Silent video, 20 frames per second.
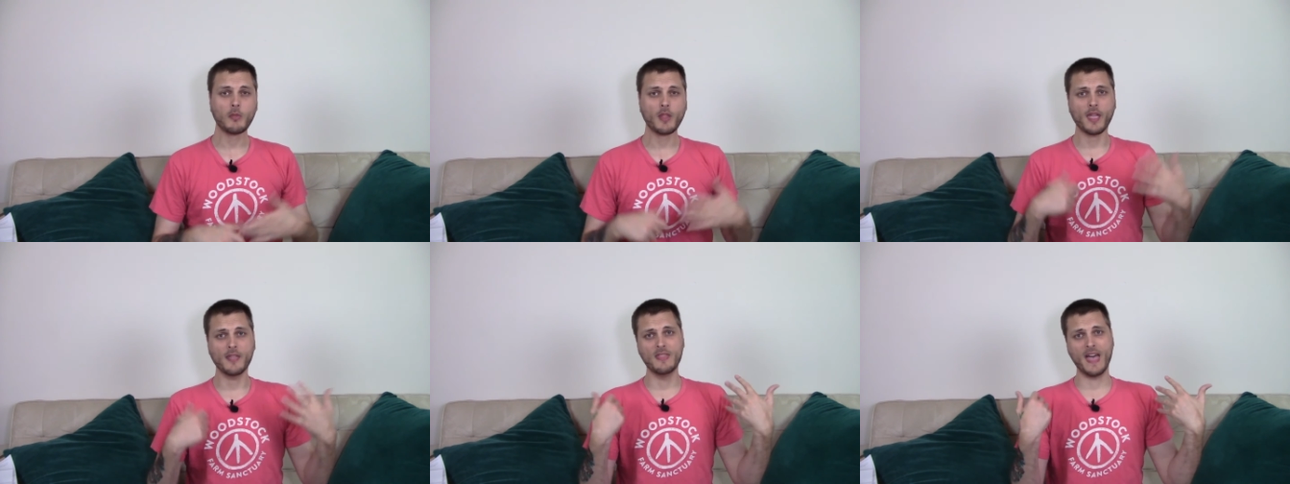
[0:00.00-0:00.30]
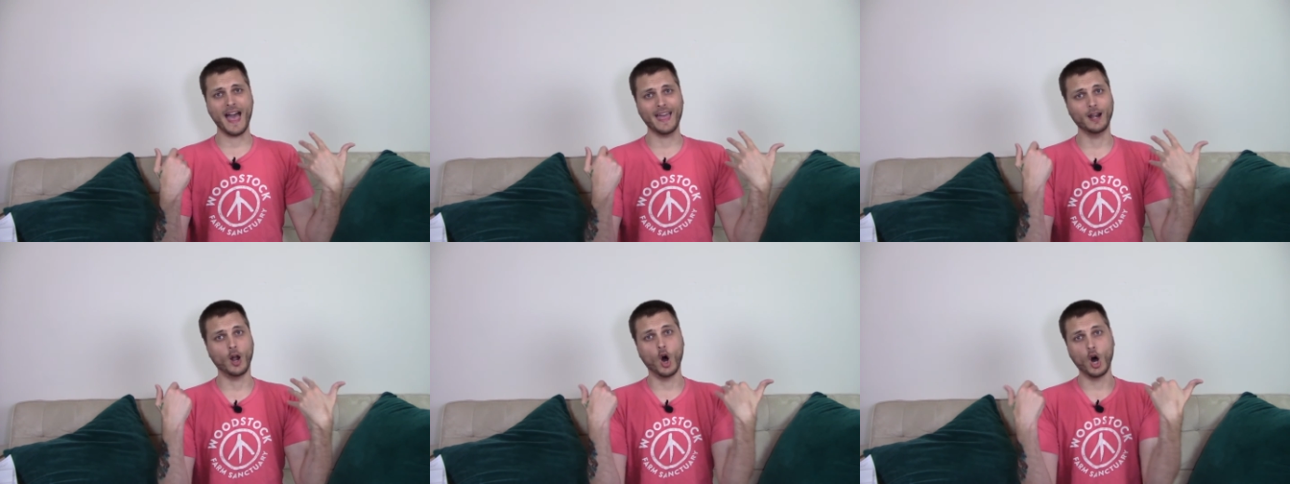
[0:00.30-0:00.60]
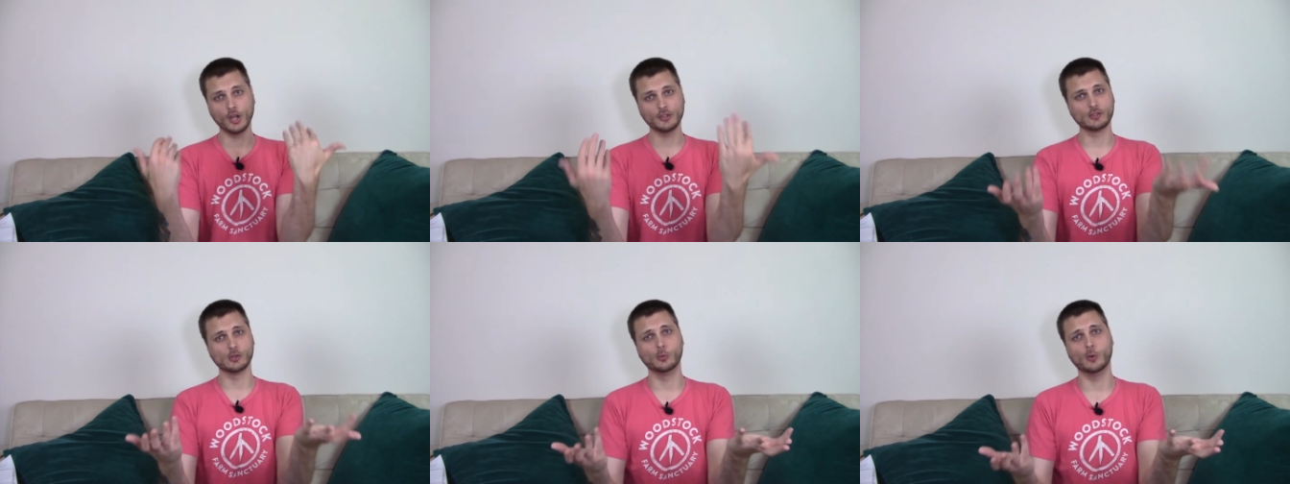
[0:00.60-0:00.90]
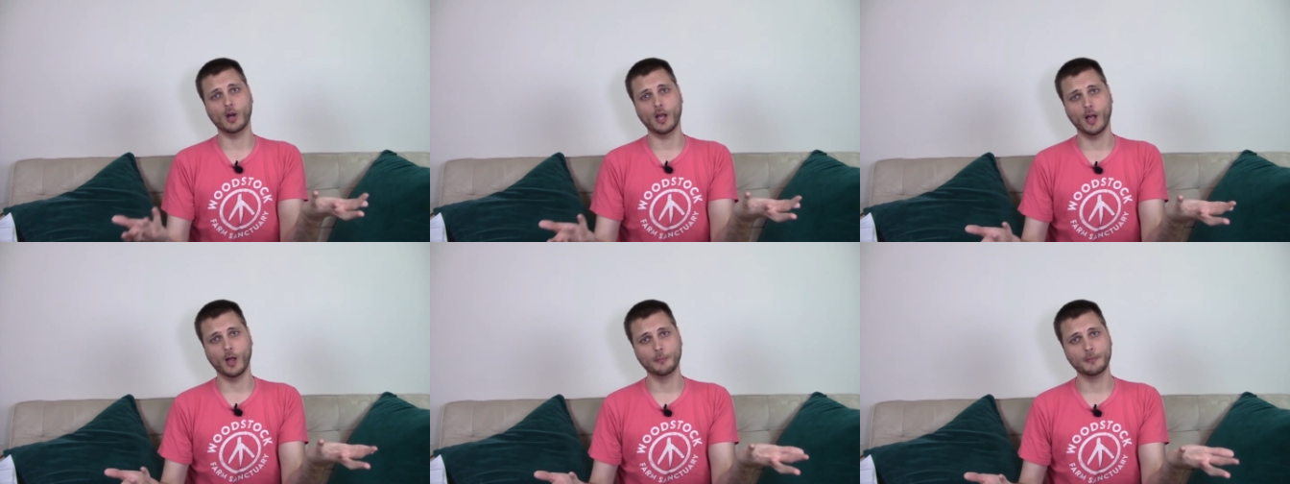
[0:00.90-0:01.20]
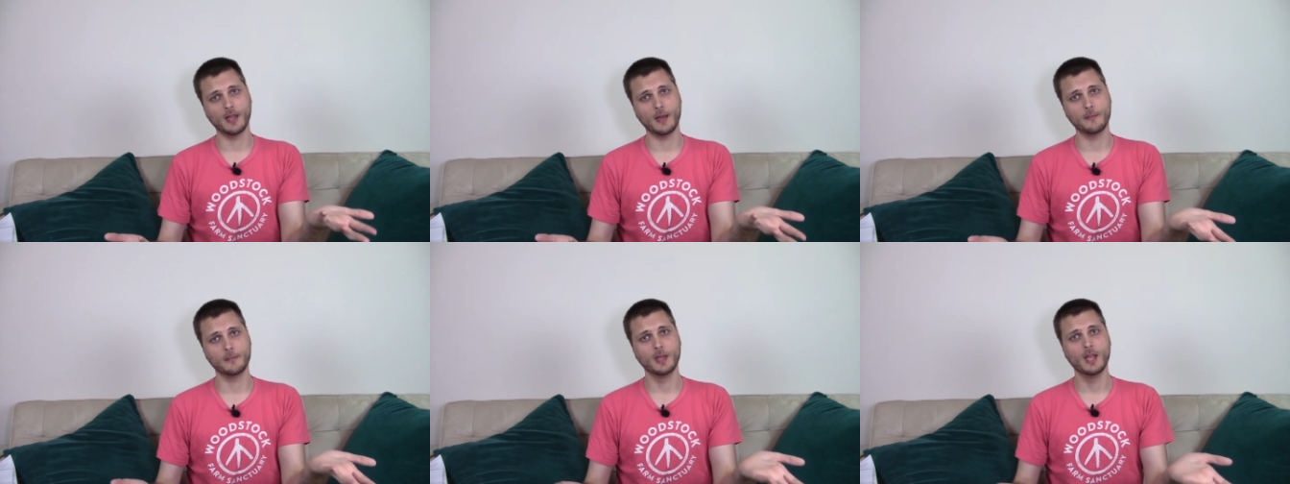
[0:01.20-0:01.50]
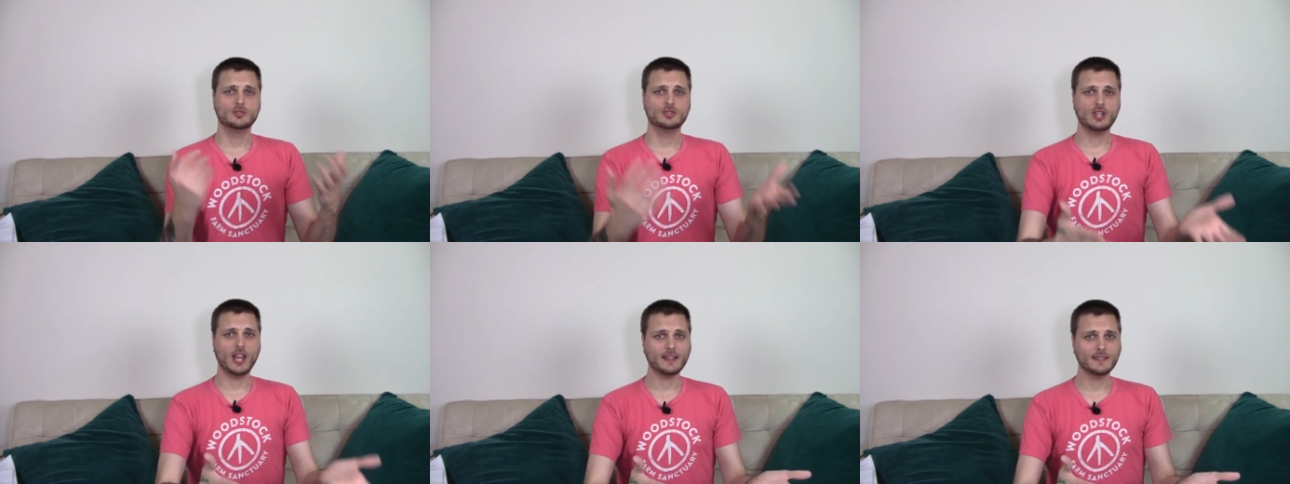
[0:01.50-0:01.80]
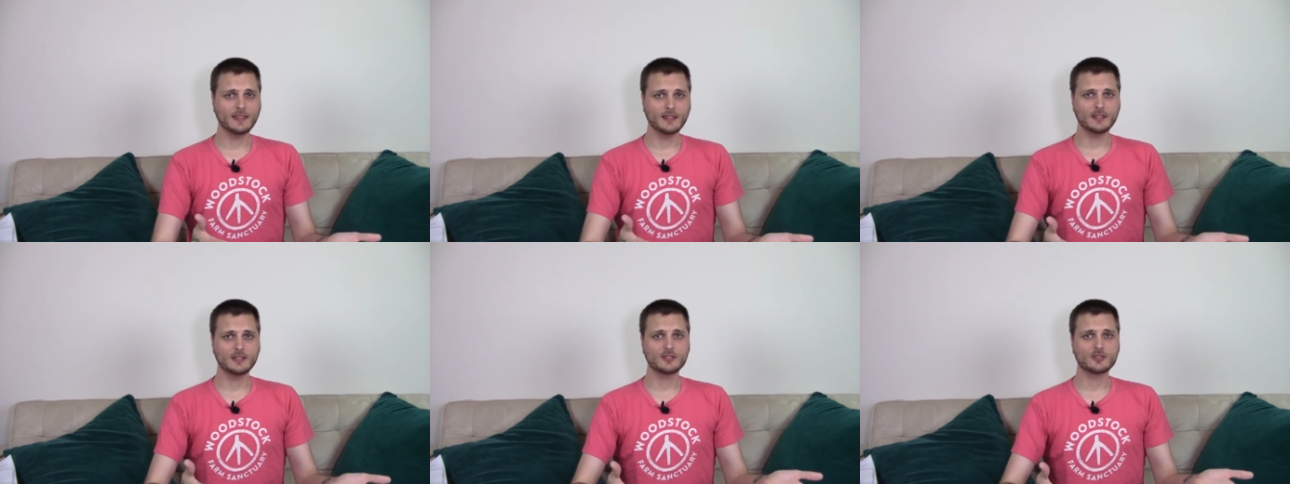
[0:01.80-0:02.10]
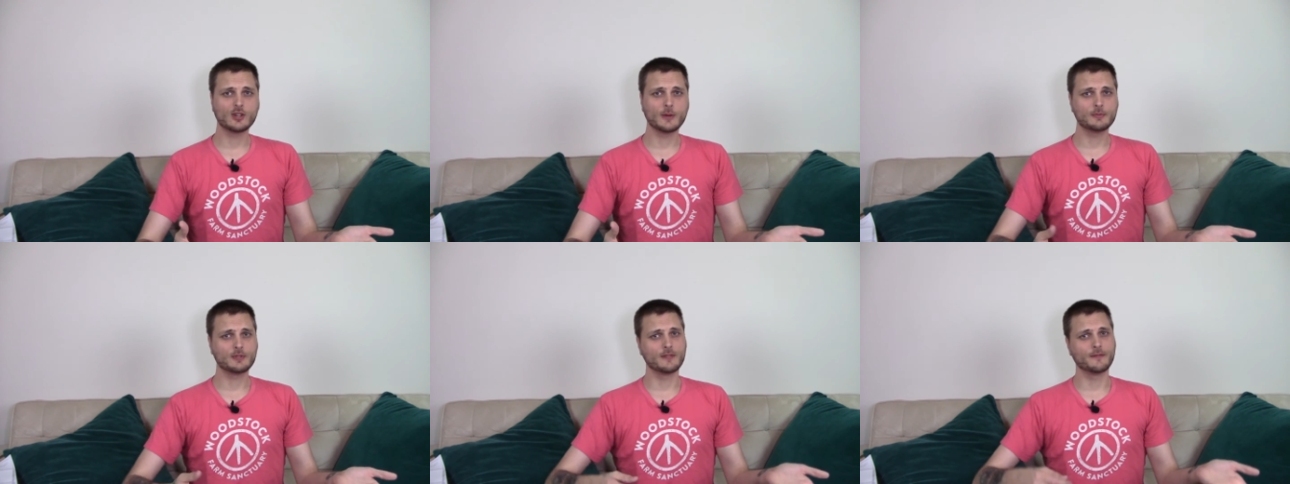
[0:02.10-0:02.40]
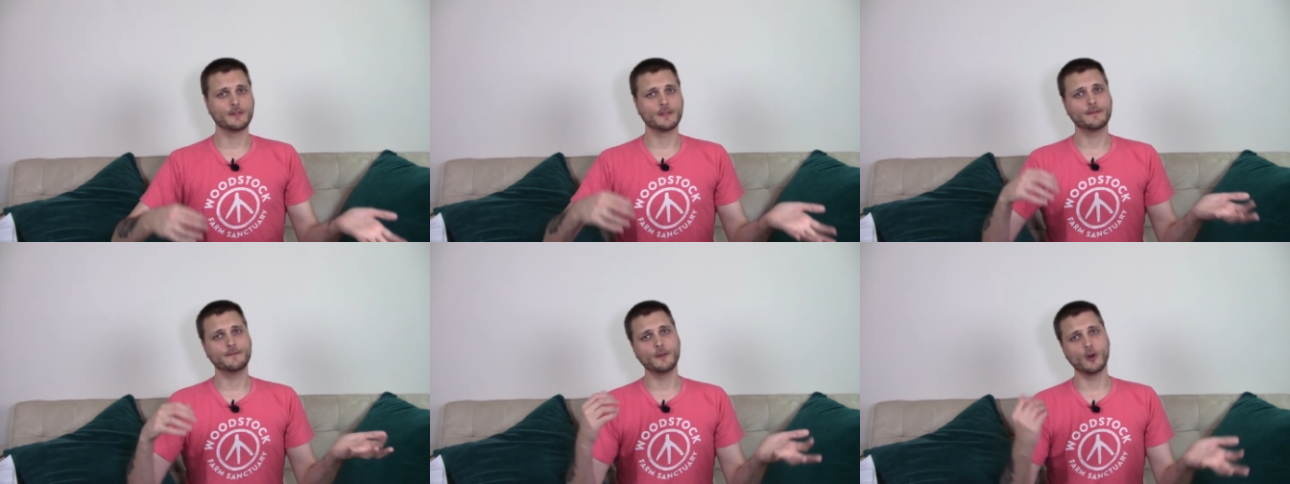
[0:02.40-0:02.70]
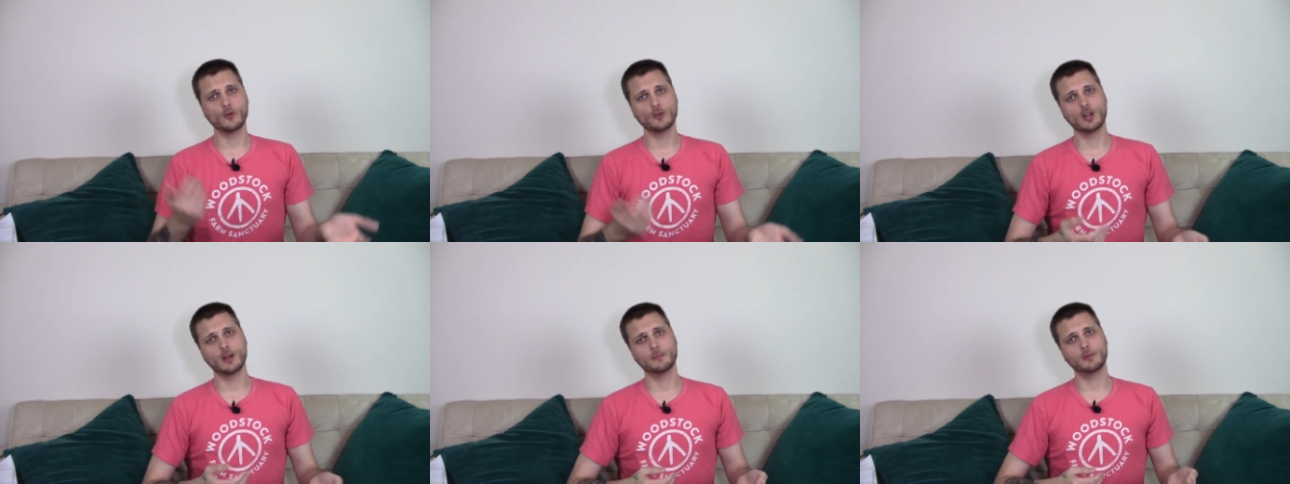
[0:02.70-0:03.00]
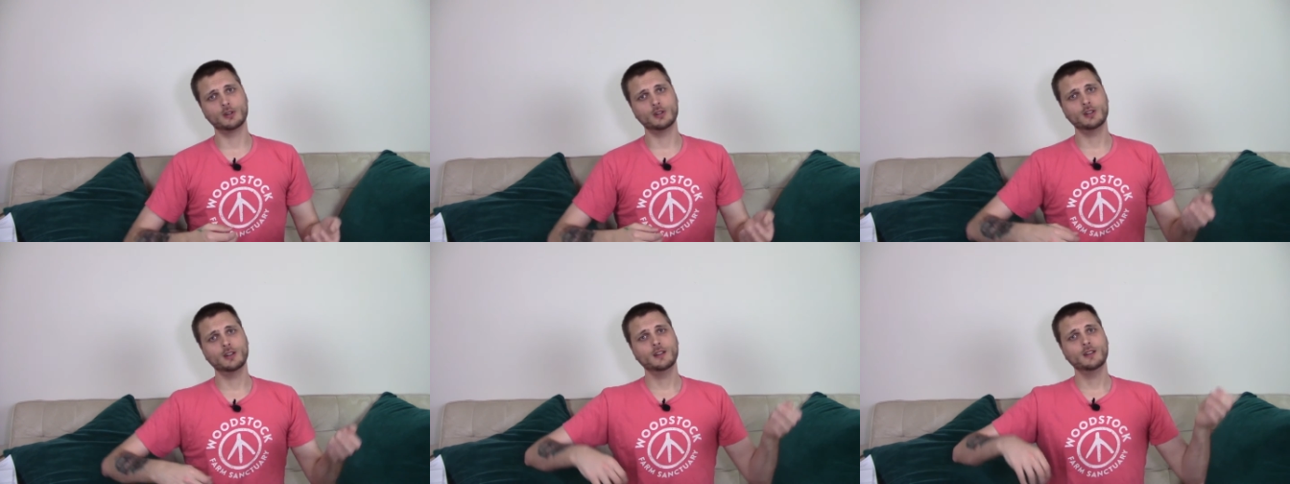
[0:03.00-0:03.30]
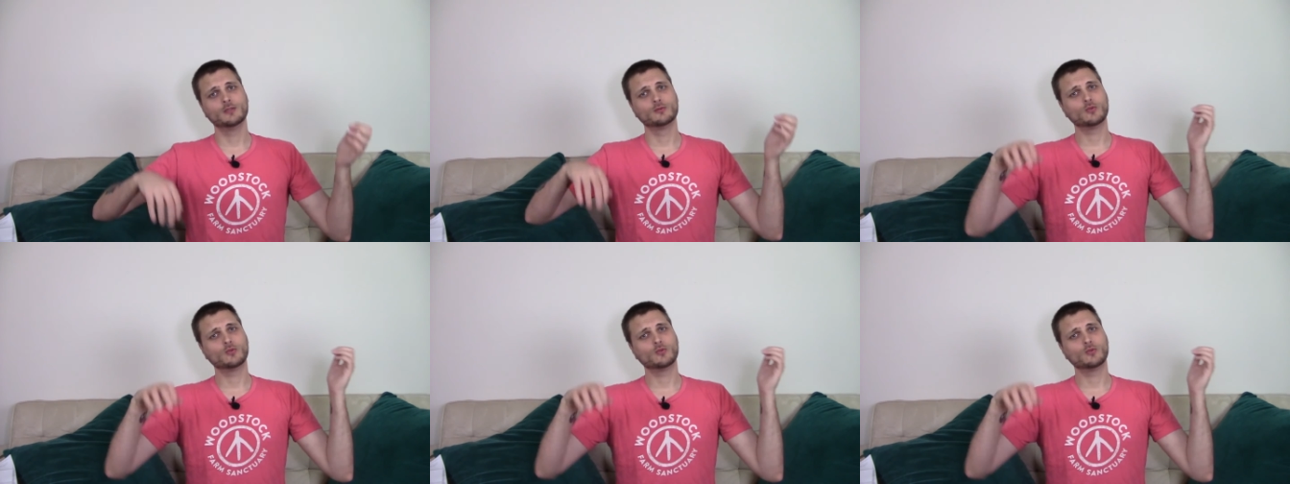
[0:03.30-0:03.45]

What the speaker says: And that also will help them. Check the description for the phone number.